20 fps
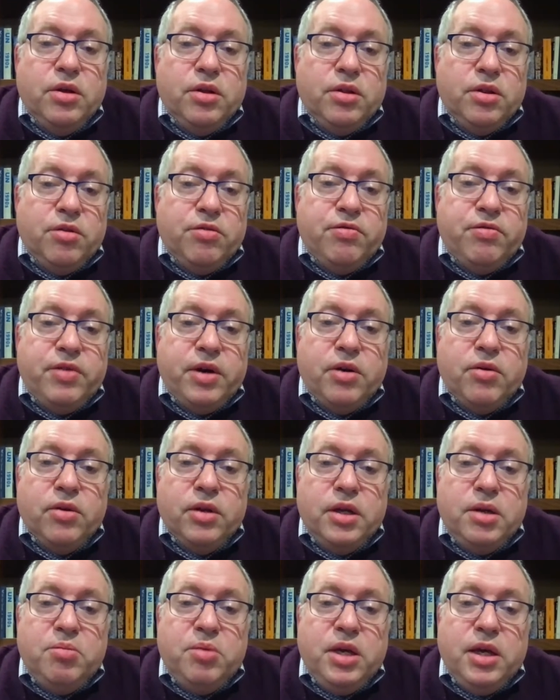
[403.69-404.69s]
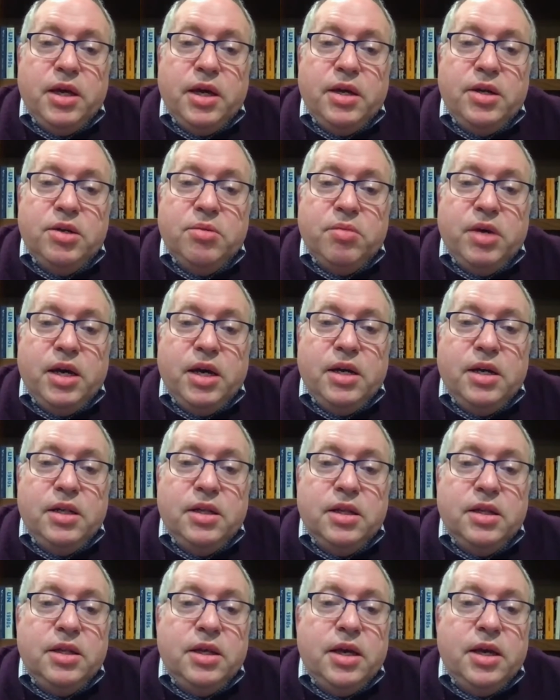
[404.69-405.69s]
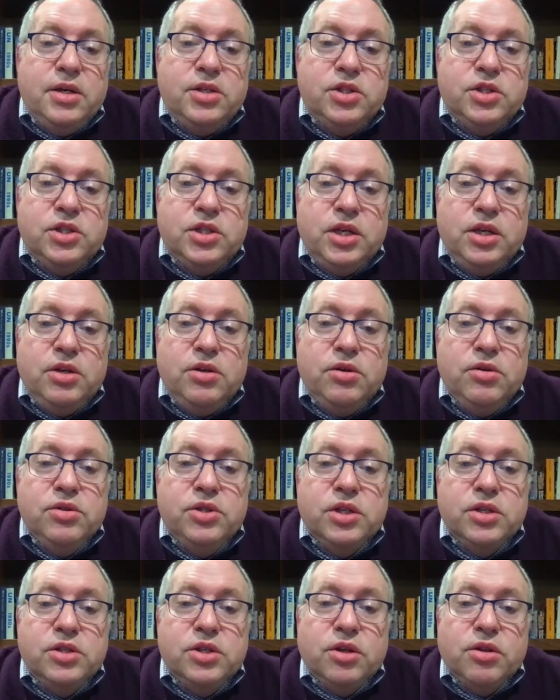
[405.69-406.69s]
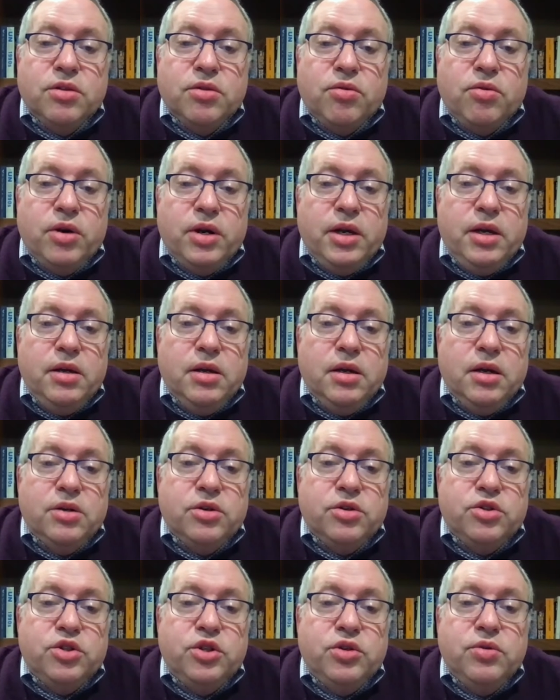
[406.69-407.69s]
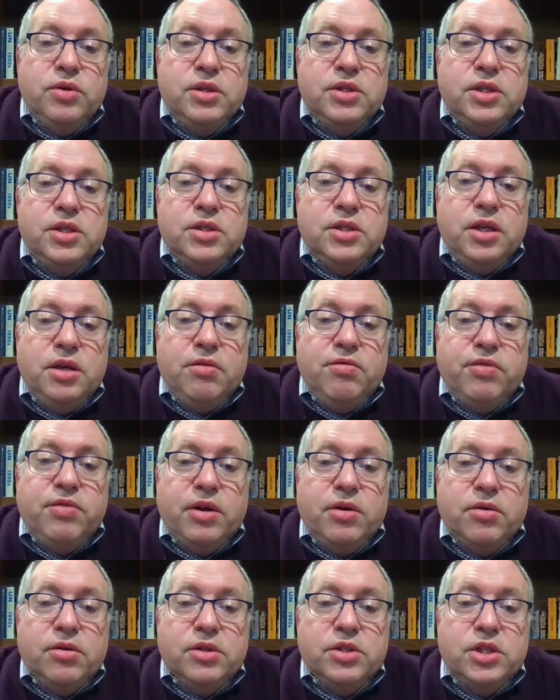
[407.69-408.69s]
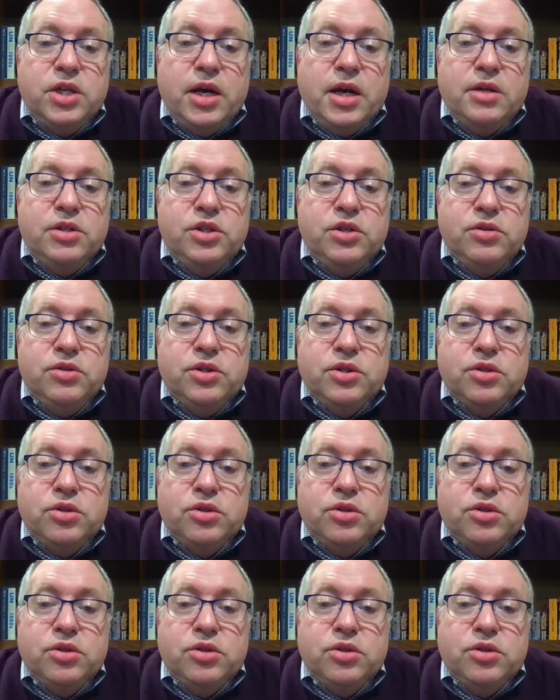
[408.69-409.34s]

the federal EPA demanding that the agency use its authority under 2 existing federal statutes